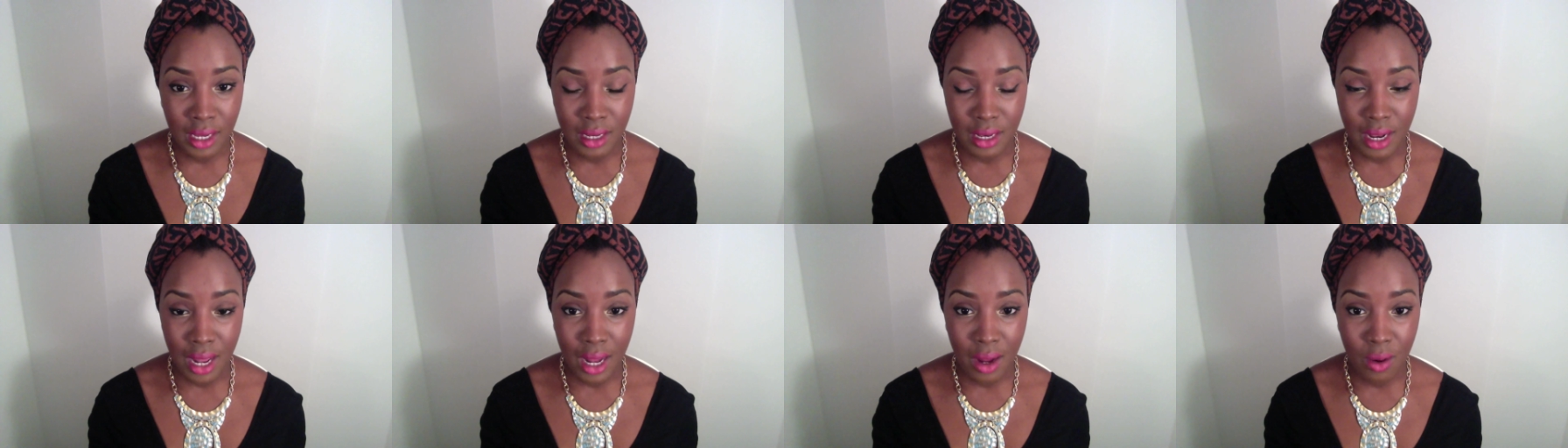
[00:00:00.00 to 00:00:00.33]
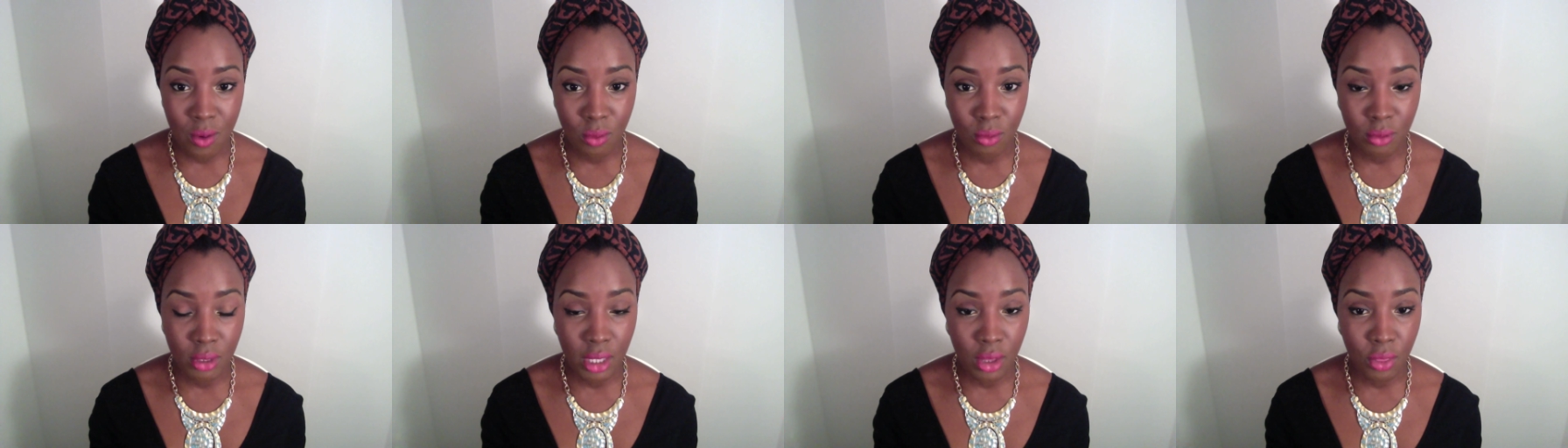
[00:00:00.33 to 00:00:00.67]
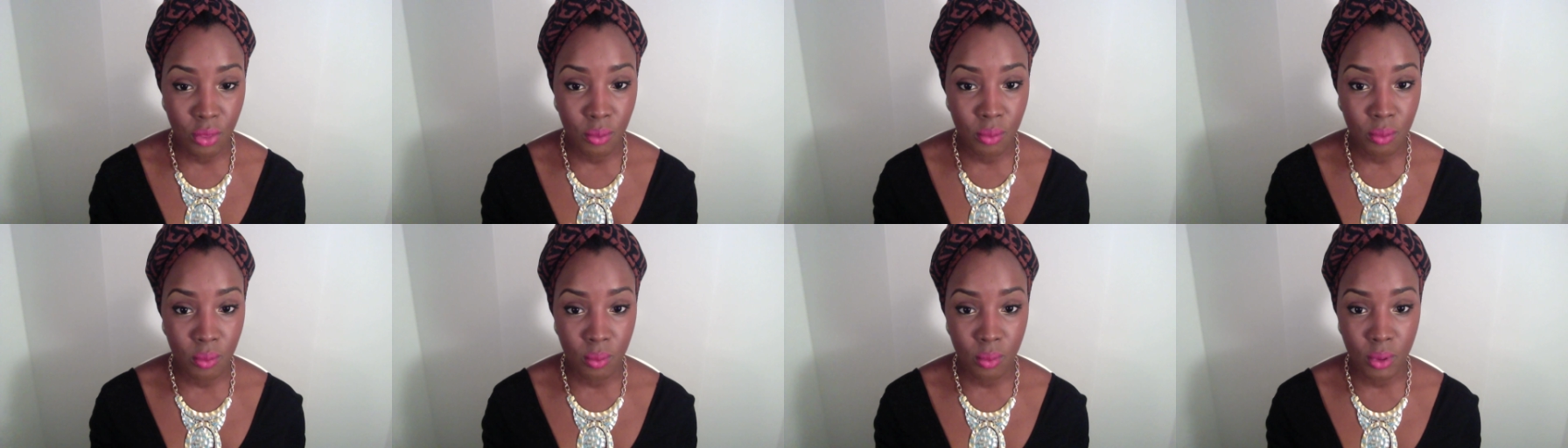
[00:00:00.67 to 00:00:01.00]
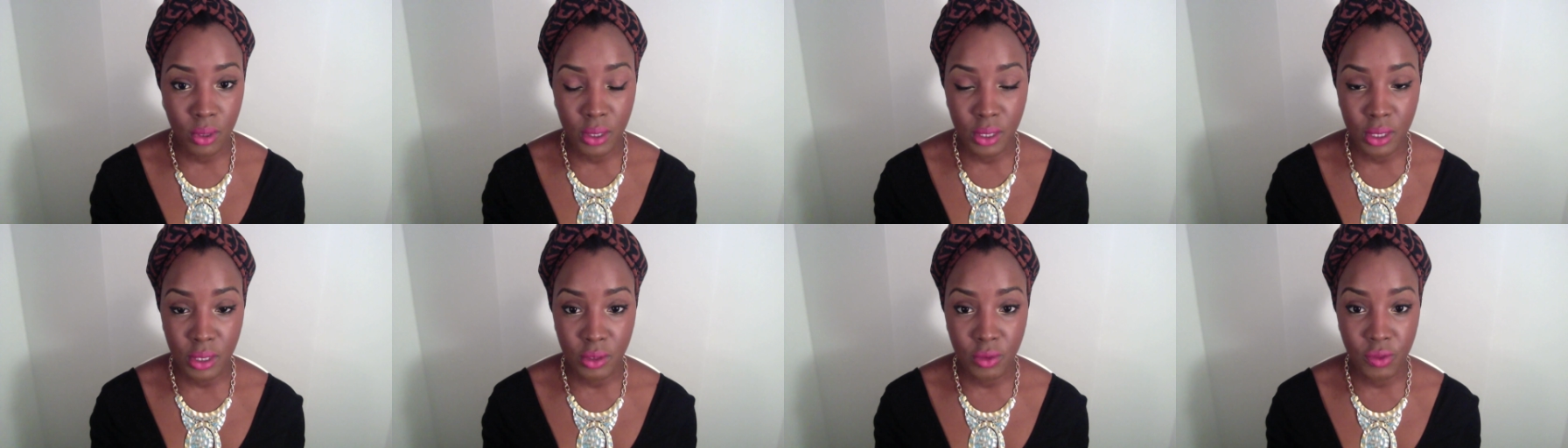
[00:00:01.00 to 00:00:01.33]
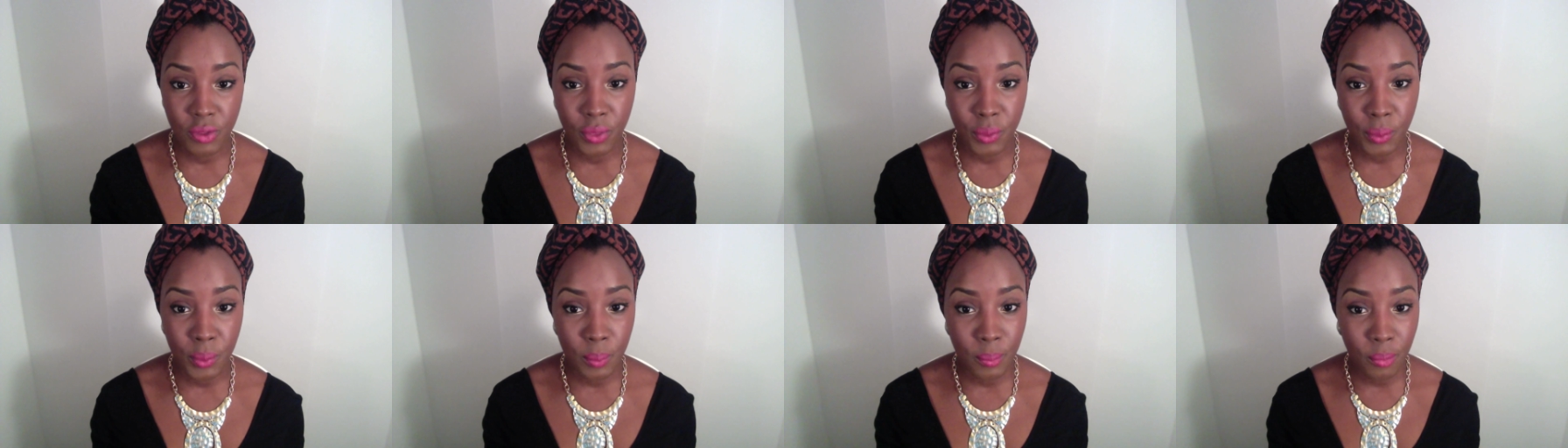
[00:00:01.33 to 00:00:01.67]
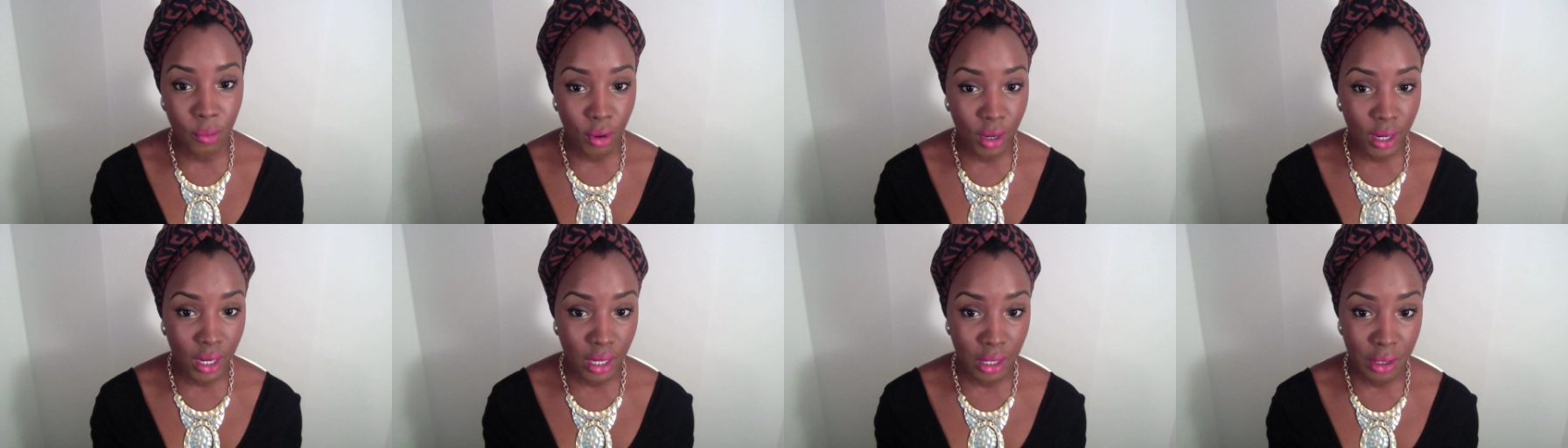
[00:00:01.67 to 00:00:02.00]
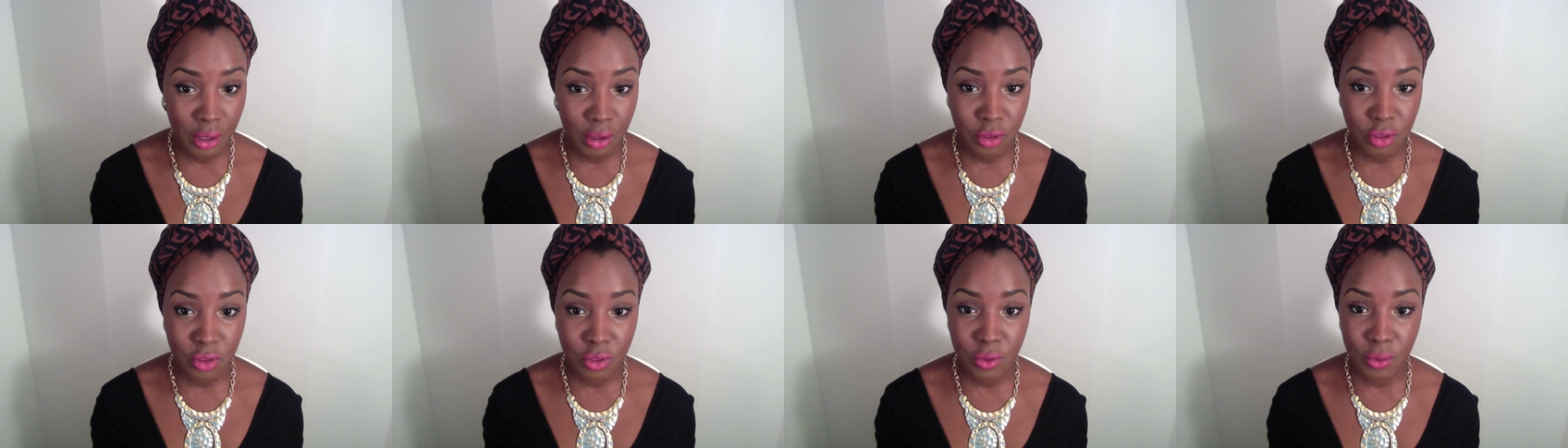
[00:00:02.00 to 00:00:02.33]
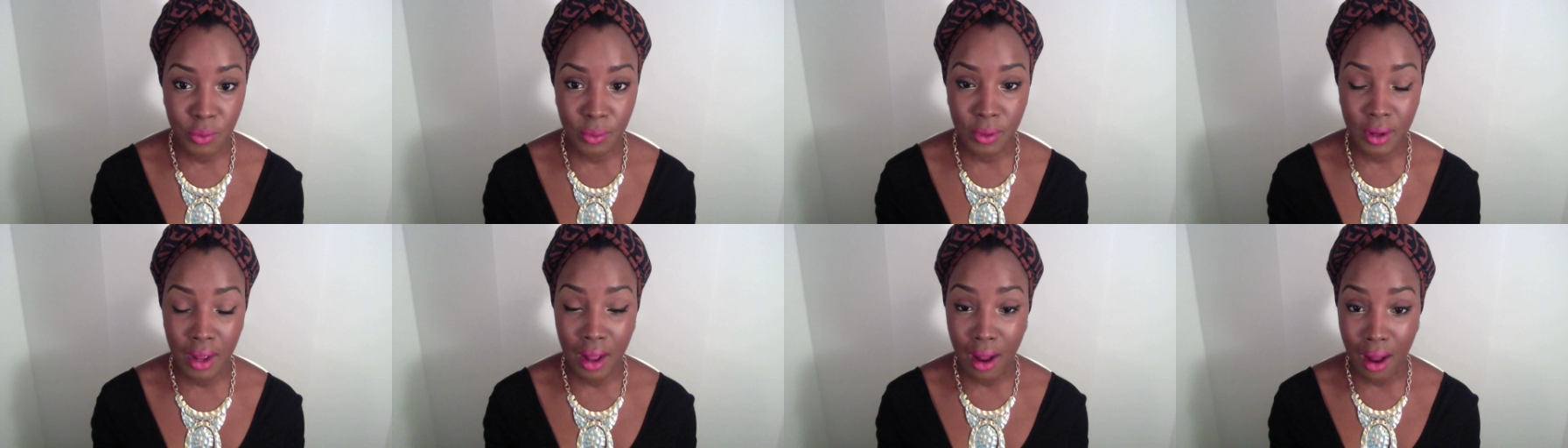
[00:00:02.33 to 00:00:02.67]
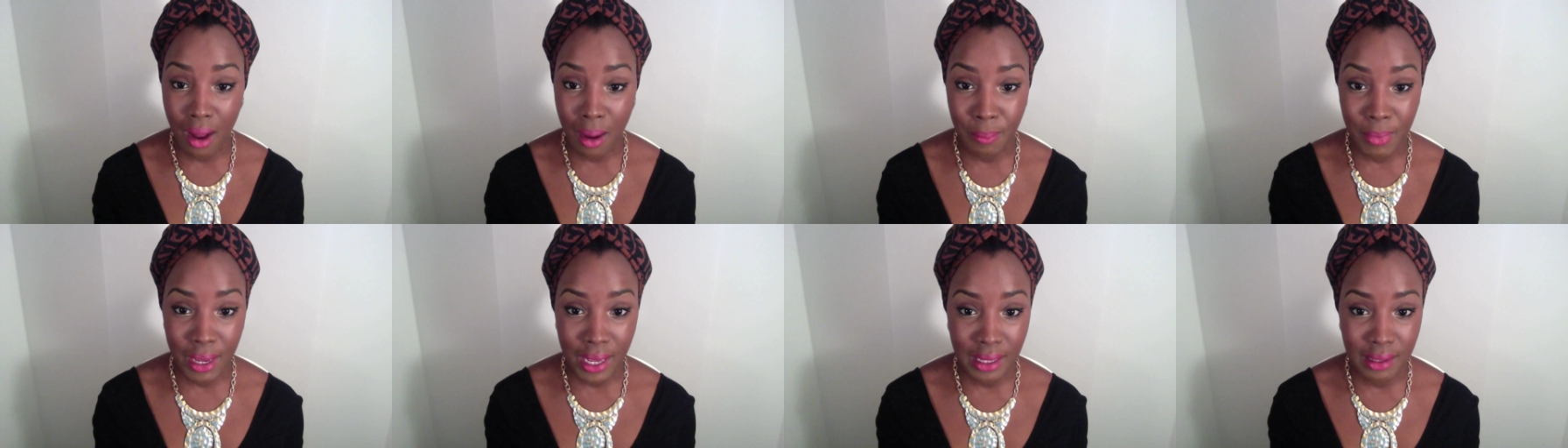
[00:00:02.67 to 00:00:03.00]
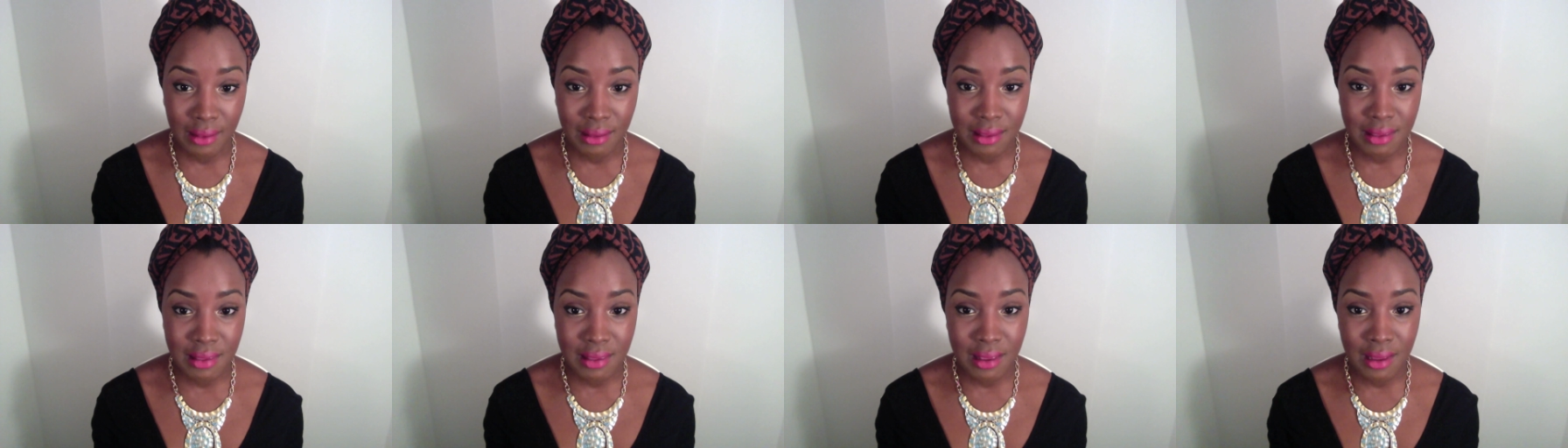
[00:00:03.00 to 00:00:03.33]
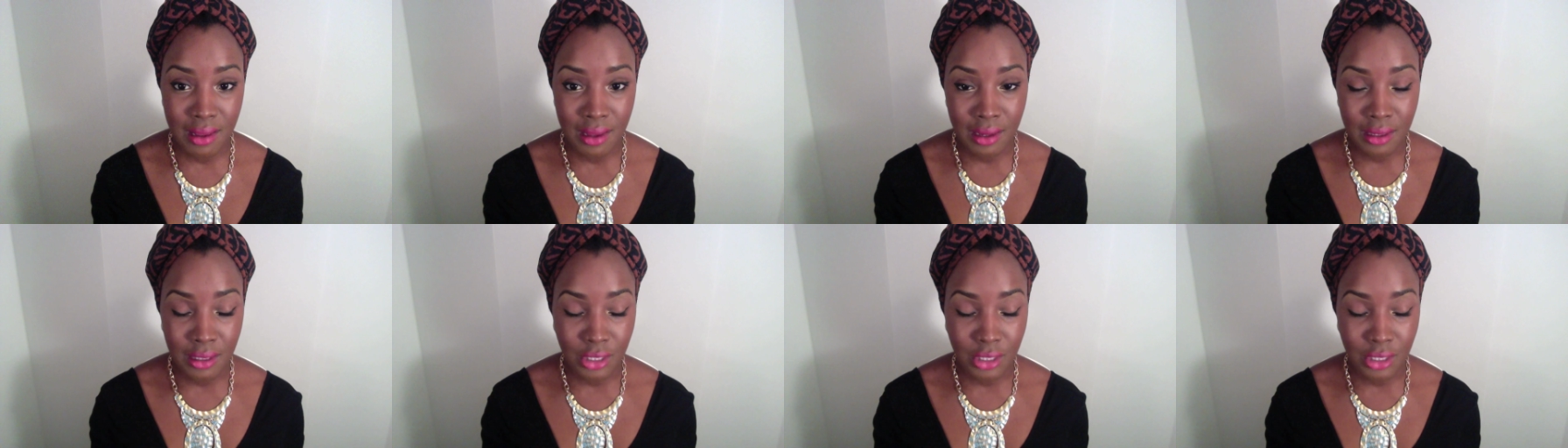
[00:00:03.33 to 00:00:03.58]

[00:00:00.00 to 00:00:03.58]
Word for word: not only through words, through prayers, through comments,